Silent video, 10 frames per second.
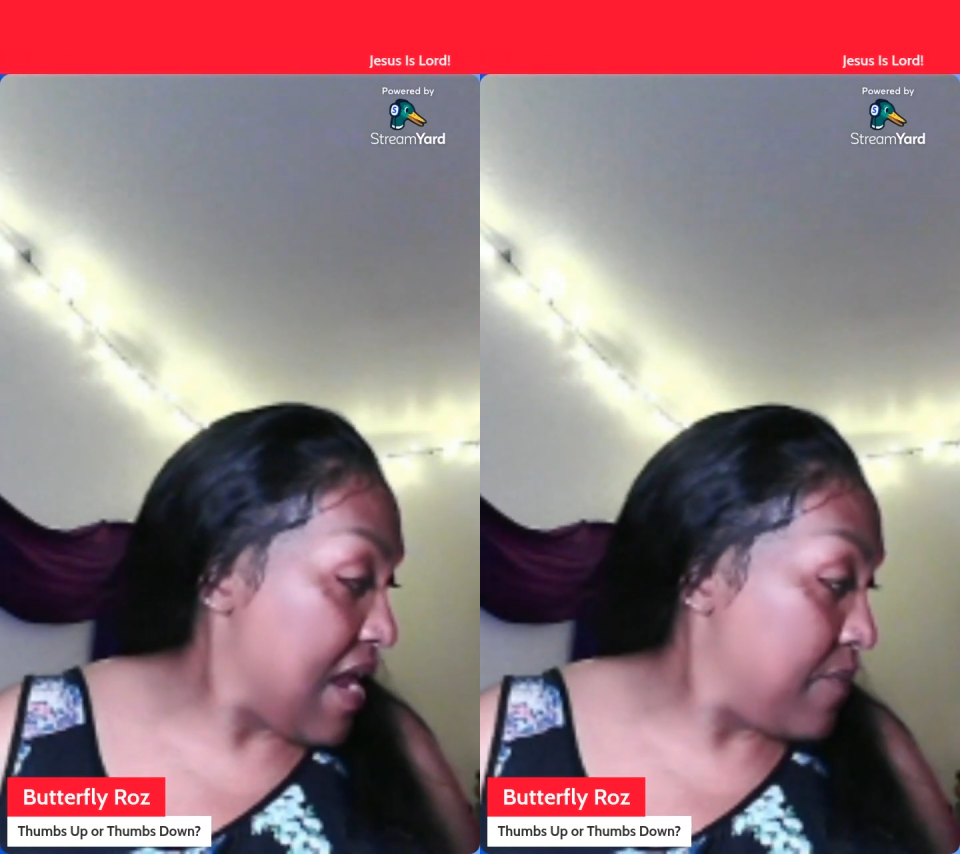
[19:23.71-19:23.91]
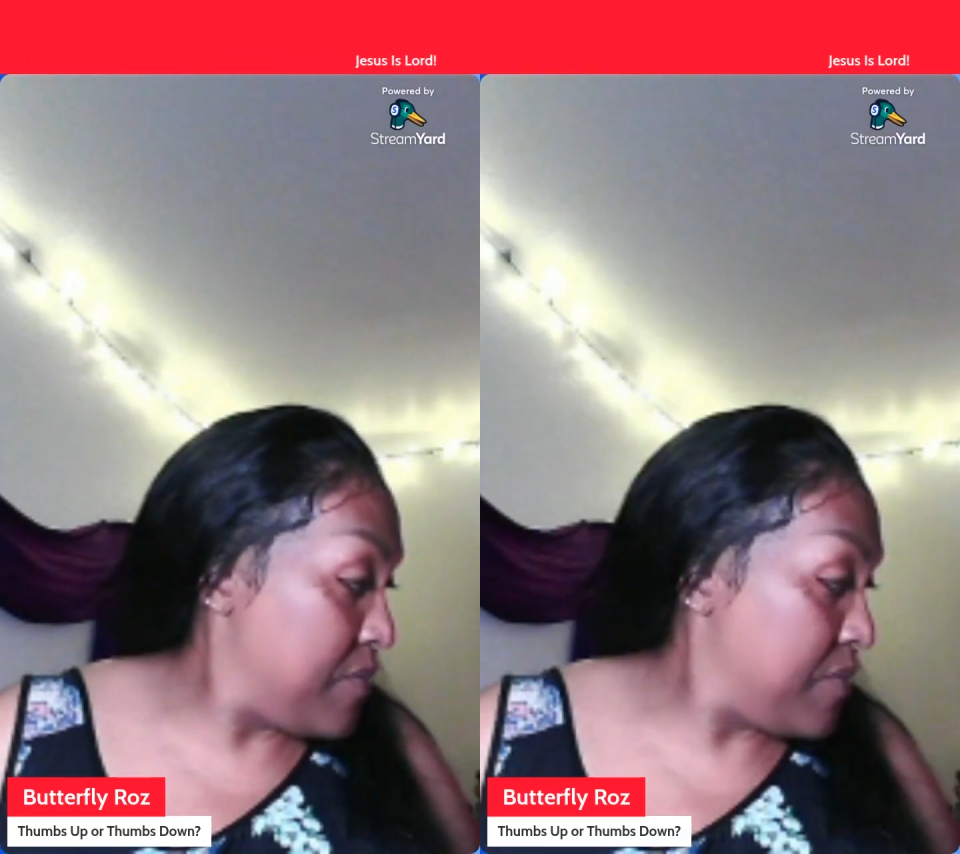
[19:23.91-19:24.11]

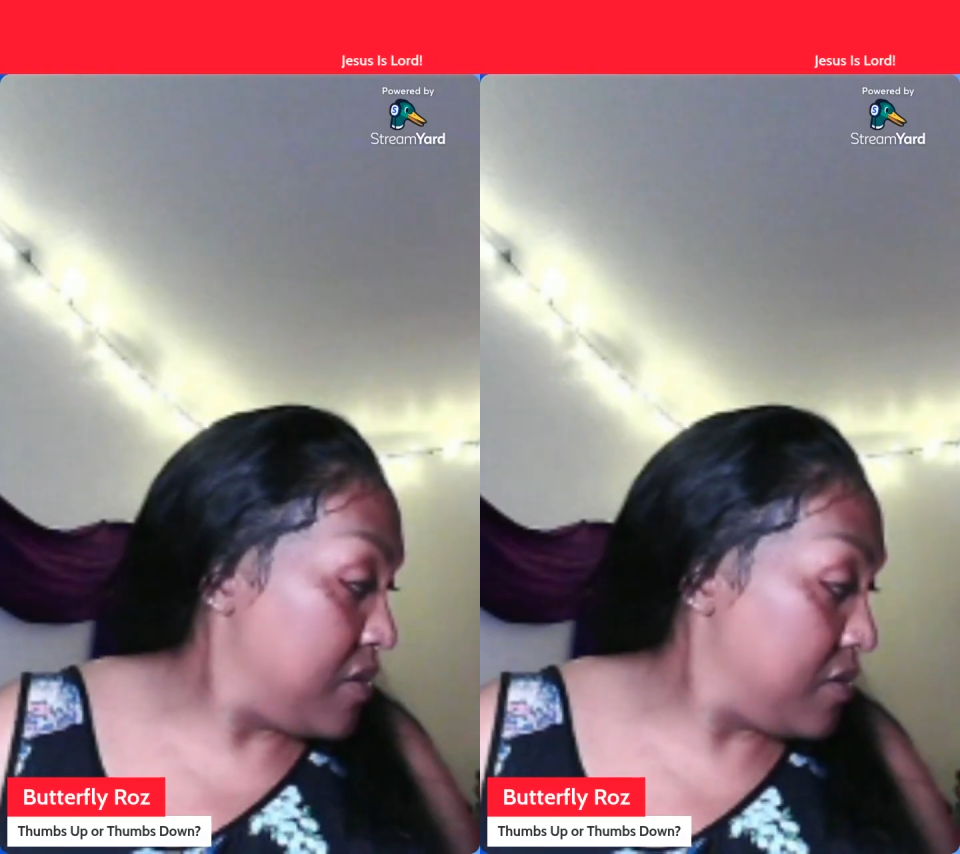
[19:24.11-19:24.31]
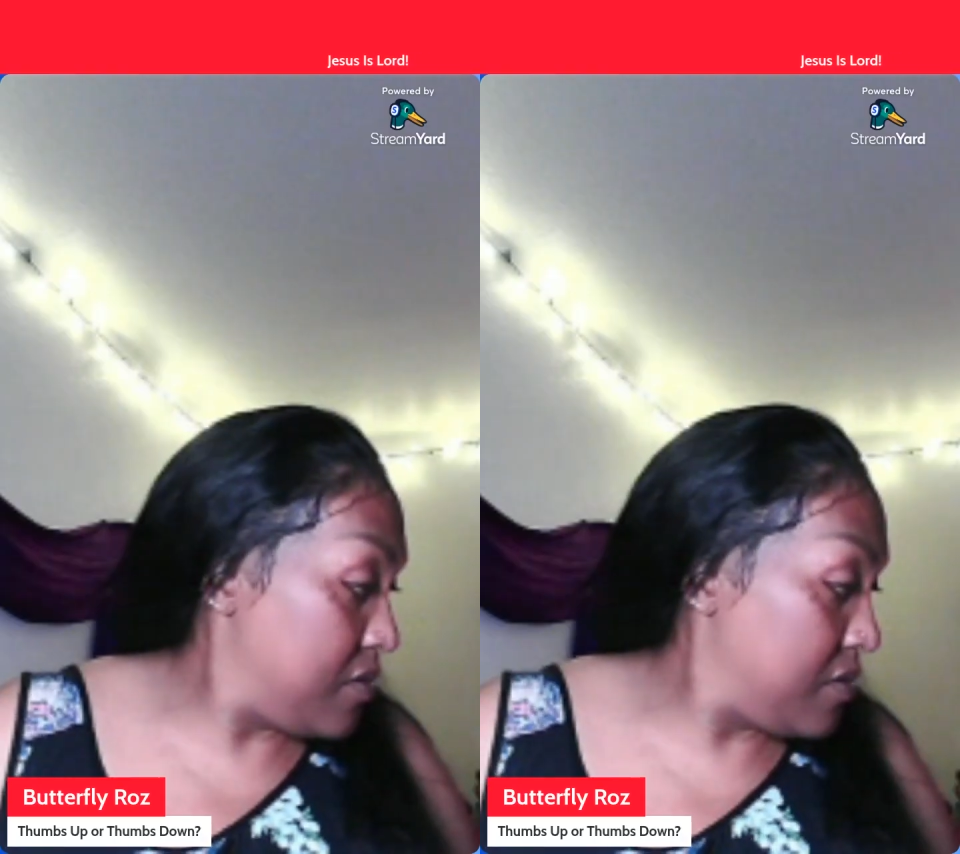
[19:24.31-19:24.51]

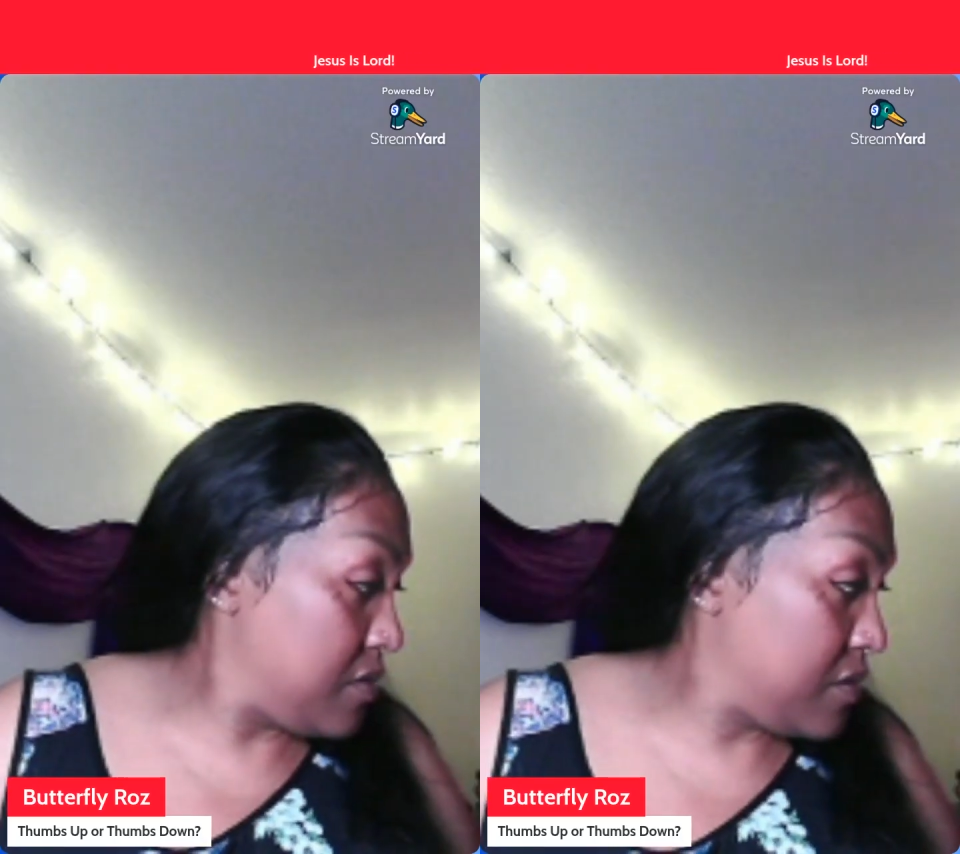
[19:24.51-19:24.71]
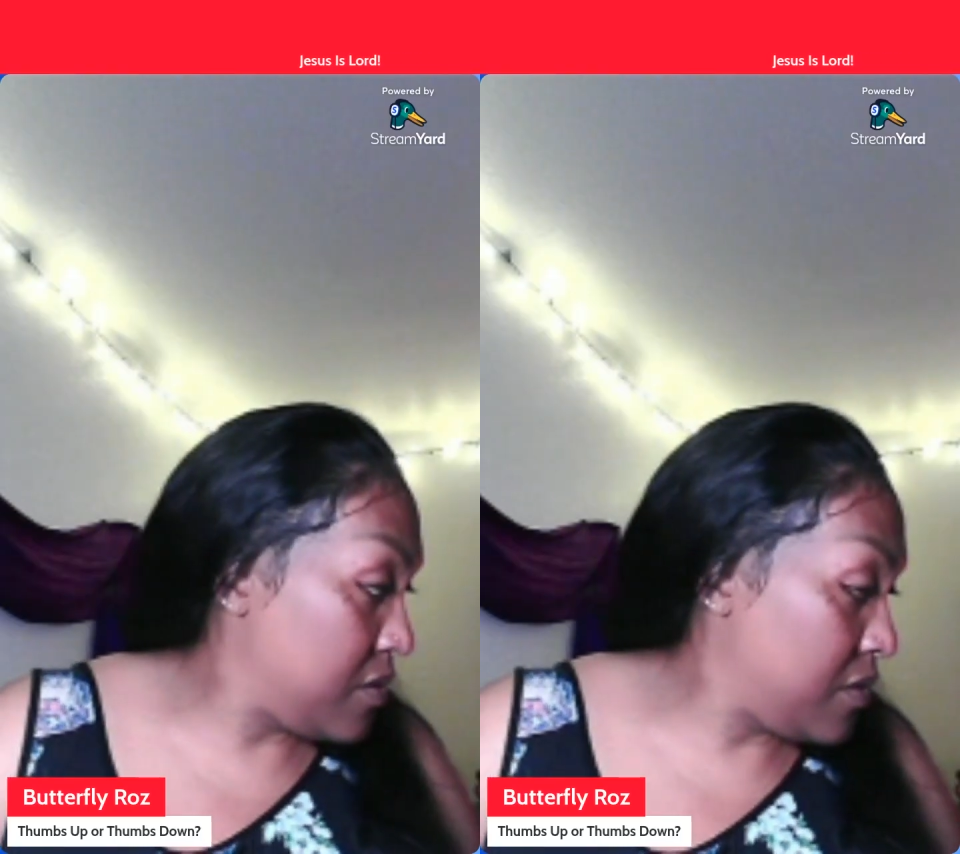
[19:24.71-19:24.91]
this,
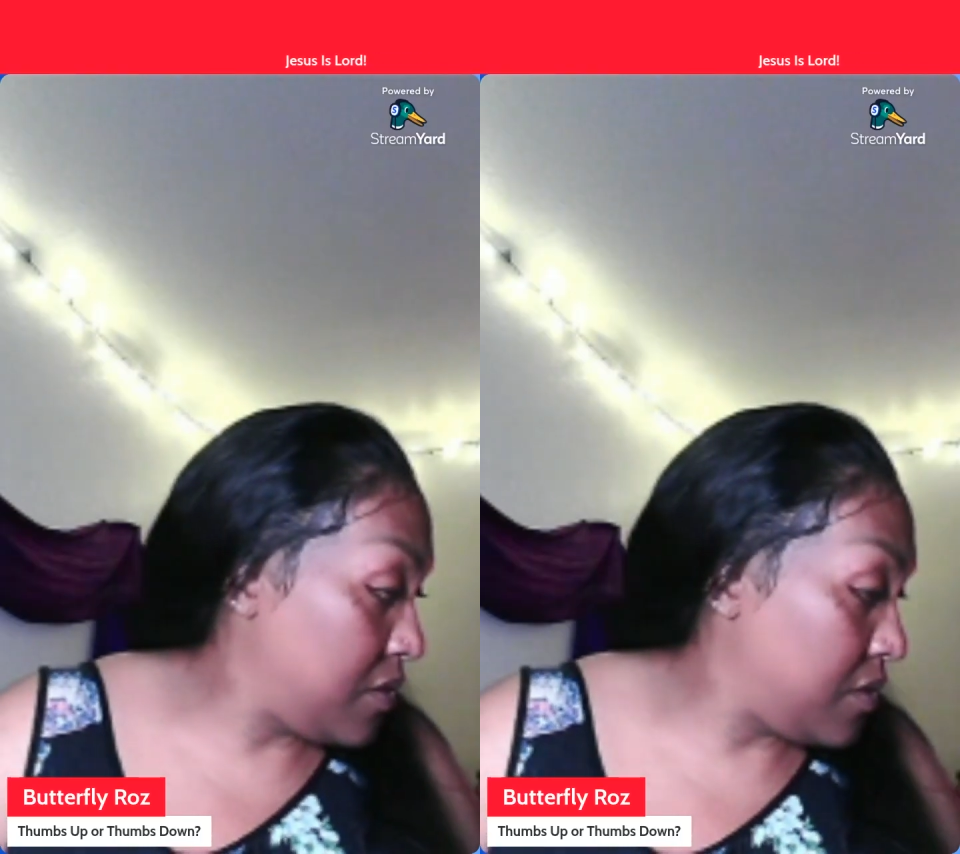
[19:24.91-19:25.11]
I